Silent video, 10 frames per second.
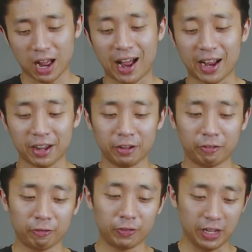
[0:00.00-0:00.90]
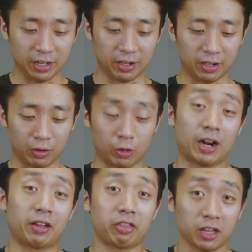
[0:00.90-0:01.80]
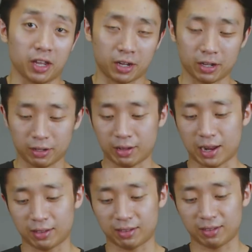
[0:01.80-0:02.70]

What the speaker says: I feel or I think that